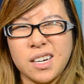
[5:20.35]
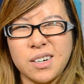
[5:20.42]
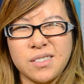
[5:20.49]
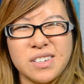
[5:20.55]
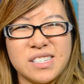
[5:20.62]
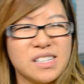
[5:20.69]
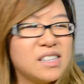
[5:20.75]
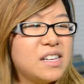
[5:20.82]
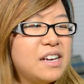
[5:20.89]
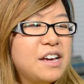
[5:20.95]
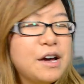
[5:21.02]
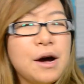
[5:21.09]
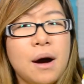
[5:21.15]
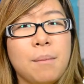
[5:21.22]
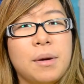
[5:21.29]
got it recently,
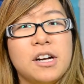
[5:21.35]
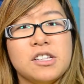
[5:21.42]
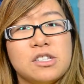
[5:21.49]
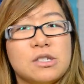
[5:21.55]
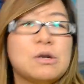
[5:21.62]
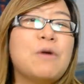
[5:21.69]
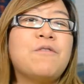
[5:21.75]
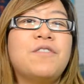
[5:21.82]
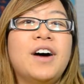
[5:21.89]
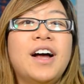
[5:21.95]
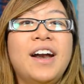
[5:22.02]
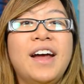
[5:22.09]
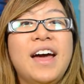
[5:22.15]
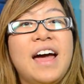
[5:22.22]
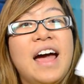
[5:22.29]
but it's so
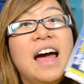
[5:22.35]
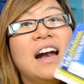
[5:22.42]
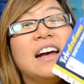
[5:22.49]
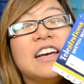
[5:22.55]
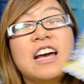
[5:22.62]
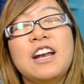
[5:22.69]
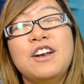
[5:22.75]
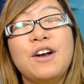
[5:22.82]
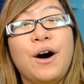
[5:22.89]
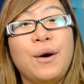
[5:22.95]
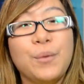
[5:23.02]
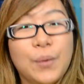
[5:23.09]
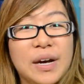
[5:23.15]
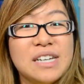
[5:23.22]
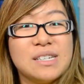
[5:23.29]
fun, and I
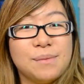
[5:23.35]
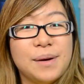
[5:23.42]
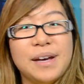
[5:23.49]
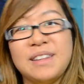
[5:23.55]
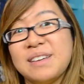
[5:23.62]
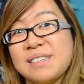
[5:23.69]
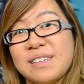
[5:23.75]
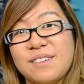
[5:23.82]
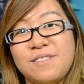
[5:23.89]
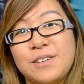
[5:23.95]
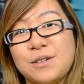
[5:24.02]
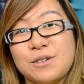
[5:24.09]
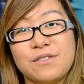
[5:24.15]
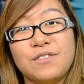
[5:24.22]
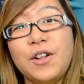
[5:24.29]
cannot wait to play this in a
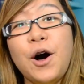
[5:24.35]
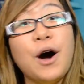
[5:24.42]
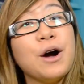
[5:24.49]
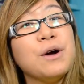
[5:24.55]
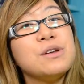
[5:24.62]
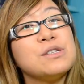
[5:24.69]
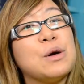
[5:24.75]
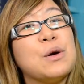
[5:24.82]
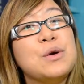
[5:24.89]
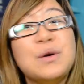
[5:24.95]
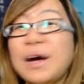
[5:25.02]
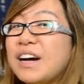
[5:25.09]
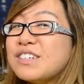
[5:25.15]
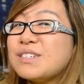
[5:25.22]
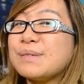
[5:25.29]
future vlog. So you
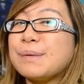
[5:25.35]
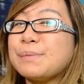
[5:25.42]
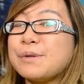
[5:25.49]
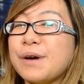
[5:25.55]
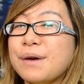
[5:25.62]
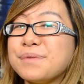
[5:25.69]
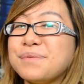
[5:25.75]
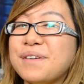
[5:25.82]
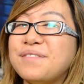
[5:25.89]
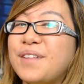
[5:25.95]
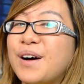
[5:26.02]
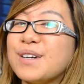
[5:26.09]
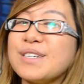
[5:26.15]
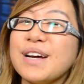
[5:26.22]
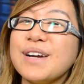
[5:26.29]
guys should subscribe to my
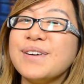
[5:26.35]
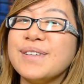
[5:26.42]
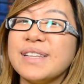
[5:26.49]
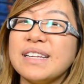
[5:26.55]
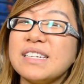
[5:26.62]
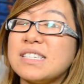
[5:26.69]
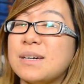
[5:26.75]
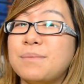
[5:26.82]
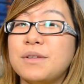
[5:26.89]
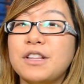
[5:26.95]
vlog channel and links down